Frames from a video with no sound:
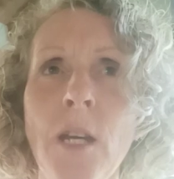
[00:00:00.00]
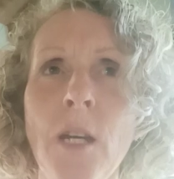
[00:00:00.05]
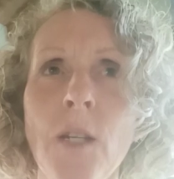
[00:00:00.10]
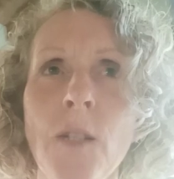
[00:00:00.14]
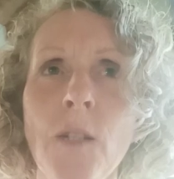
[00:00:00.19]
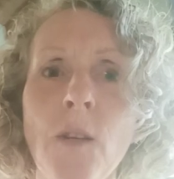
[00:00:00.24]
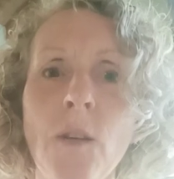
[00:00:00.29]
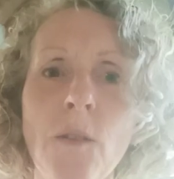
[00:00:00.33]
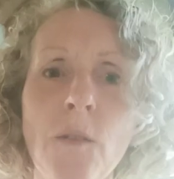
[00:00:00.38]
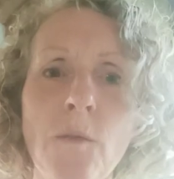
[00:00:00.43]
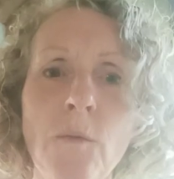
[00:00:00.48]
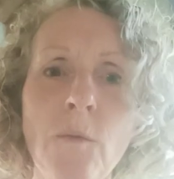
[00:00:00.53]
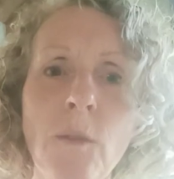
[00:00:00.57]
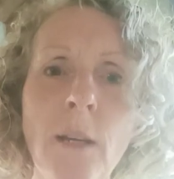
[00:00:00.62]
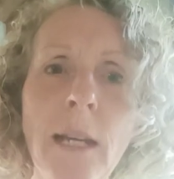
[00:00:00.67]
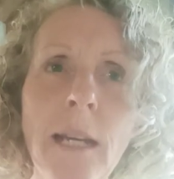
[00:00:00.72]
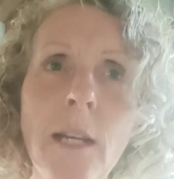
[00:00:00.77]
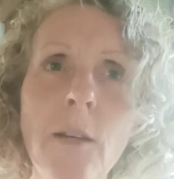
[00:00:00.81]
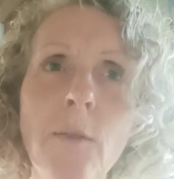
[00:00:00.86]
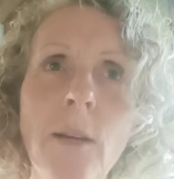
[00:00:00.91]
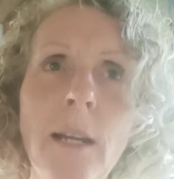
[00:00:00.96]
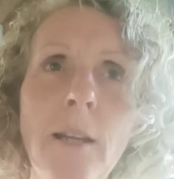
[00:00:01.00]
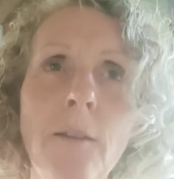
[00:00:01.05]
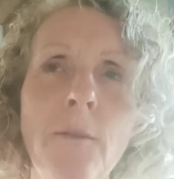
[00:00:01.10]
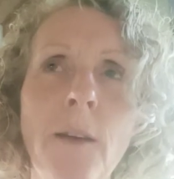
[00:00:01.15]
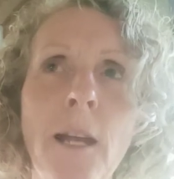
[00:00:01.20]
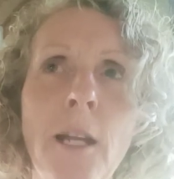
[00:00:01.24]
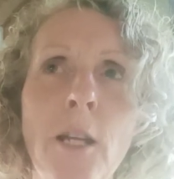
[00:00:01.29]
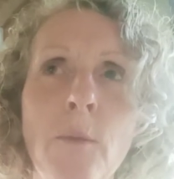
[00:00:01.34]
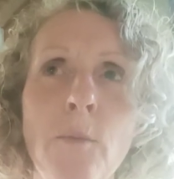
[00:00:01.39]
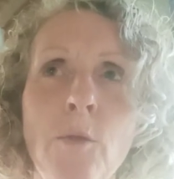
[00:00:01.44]
So it's a really, really
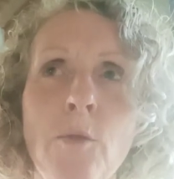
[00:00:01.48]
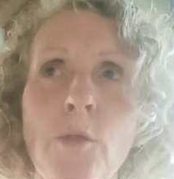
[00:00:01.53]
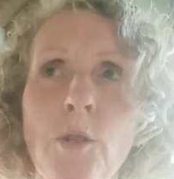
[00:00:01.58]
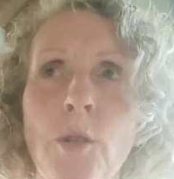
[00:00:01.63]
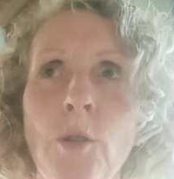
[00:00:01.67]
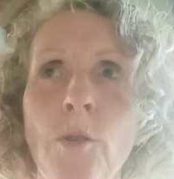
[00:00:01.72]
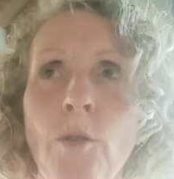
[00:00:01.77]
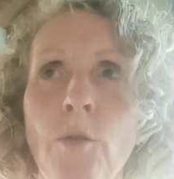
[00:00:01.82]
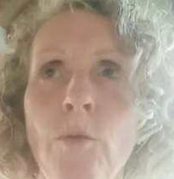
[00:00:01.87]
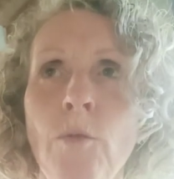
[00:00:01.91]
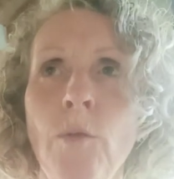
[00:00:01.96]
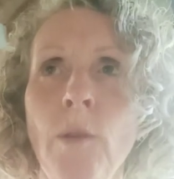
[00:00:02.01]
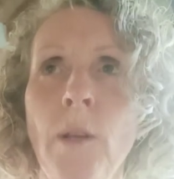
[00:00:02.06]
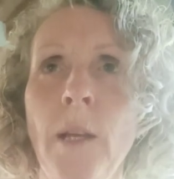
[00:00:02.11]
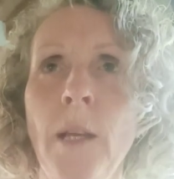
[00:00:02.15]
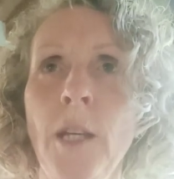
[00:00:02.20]
valuable tool.